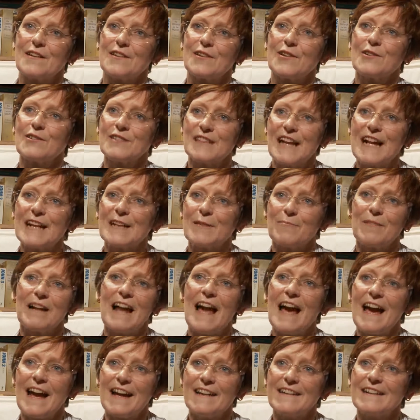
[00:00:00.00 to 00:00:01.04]
God had a
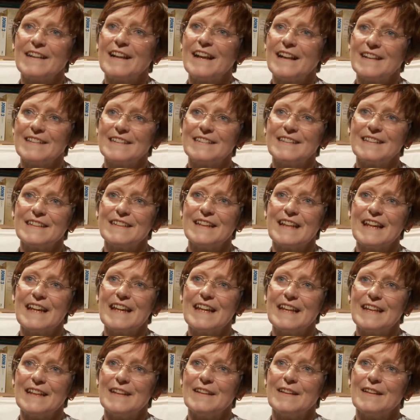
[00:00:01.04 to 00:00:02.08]
plan, and
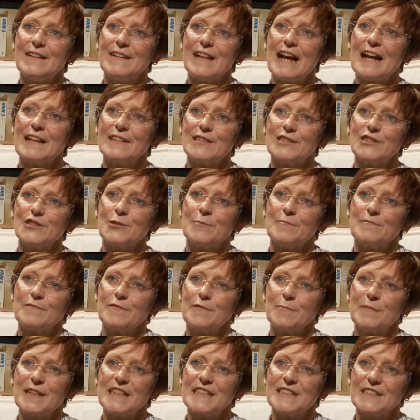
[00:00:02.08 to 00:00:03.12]
he had a job
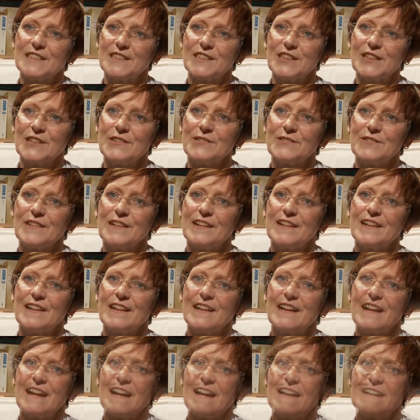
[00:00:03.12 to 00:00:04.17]
for me to do.
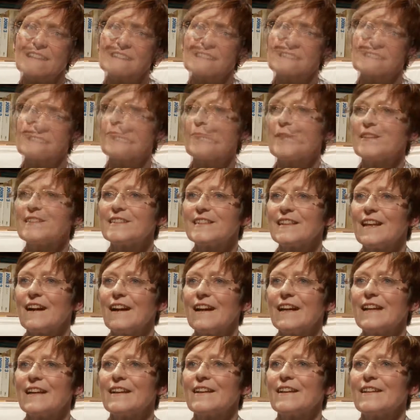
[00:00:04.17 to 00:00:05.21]
It was almost
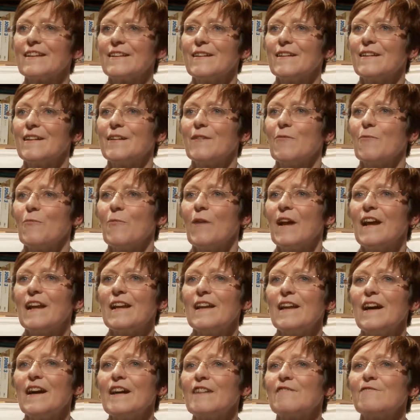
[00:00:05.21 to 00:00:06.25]
like where
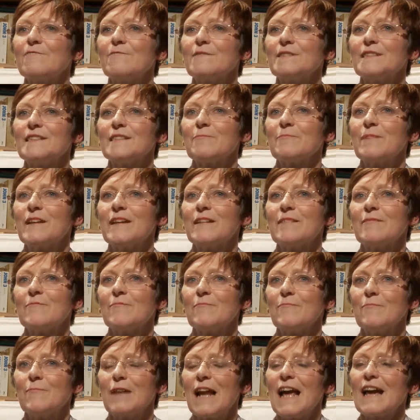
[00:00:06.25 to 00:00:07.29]
life was a bit
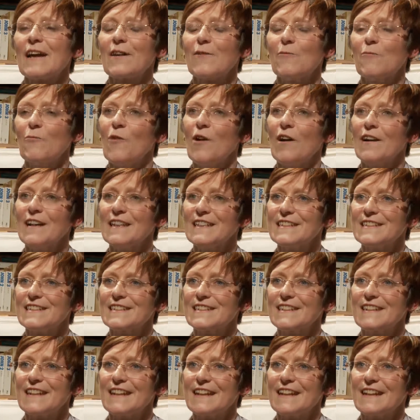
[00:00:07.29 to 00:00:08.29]
black and white.